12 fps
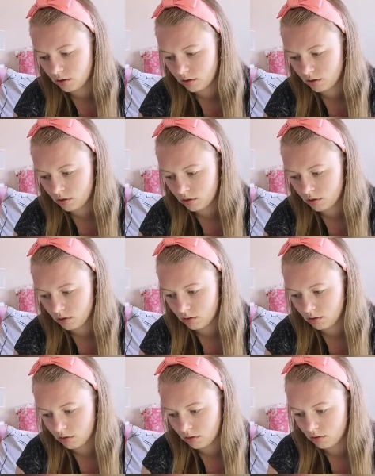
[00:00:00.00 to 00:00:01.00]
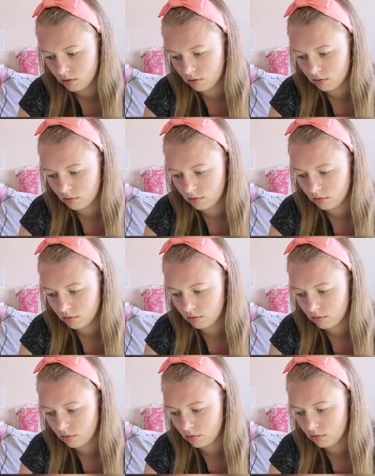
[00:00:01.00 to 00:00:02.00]

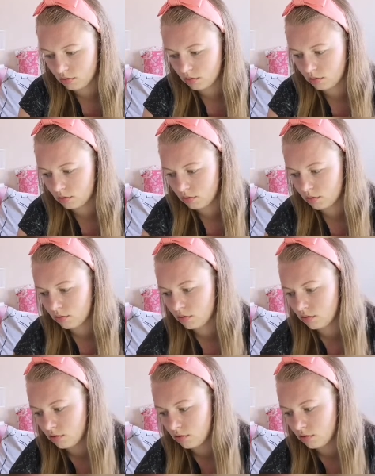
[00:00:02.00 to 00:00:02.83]
No one is speaking in this clip.